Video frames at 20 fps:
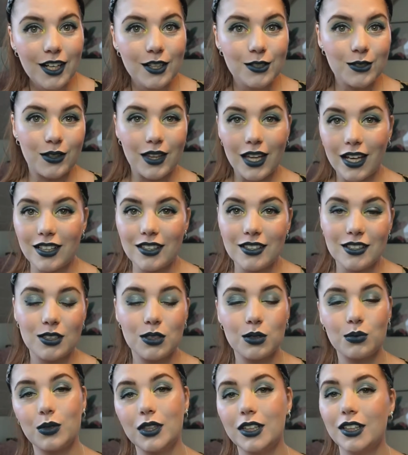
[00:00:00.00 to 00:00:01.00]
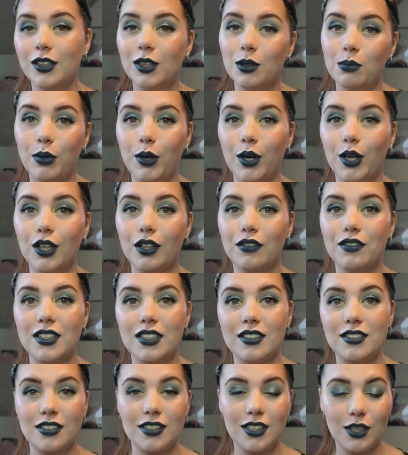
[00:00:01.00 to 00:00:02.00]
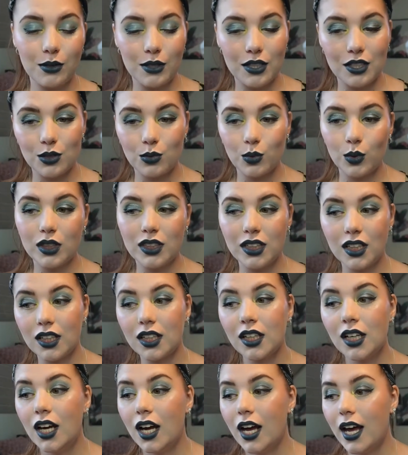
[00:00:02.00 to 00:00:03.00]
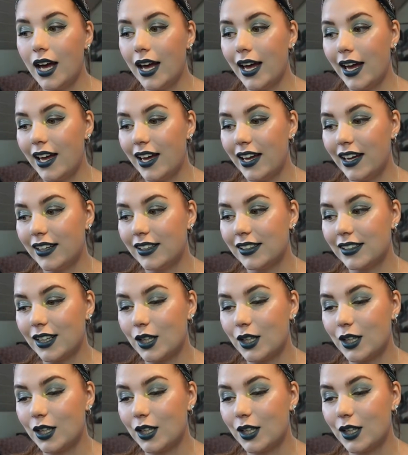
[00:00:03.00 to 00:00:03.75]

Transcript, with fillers: so that is really the point of this series we did and